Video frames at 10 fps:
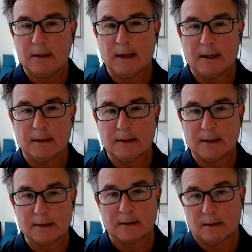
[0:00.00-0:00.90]
and
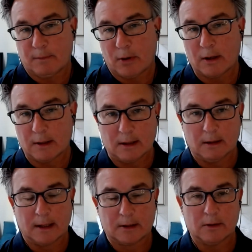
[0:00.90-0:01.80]
this isn't a part of the
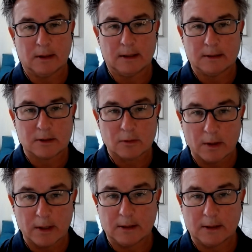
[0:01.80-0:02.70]
electorate, it's
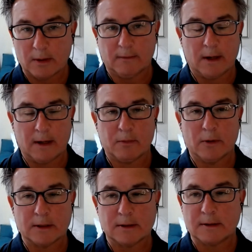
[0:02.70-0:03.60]
20, 25
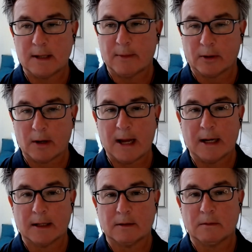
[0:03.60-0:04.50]
points
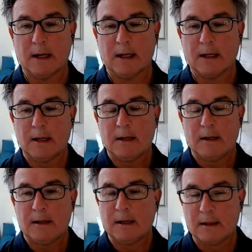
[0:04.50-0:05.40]
Democratic, right?
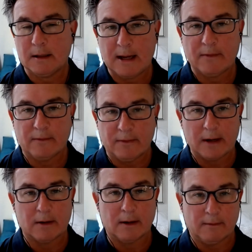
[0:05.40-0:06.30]
It could have a
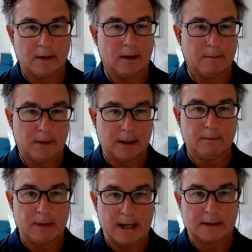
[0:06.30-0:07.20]
very, very big
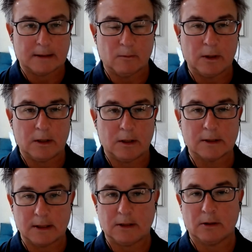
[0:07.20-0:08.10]
impact. And we could
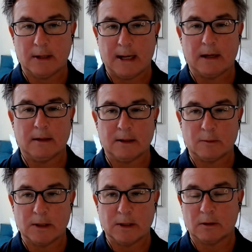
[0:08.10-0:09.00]
see turnout in these
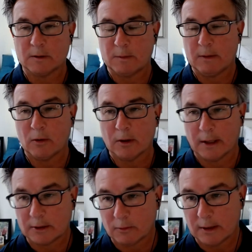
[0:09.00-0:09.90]
midterms be more
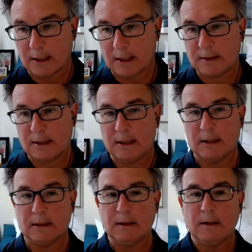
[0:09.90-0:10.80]
like
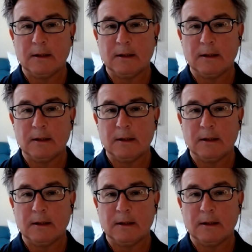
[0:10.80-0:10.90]
2018,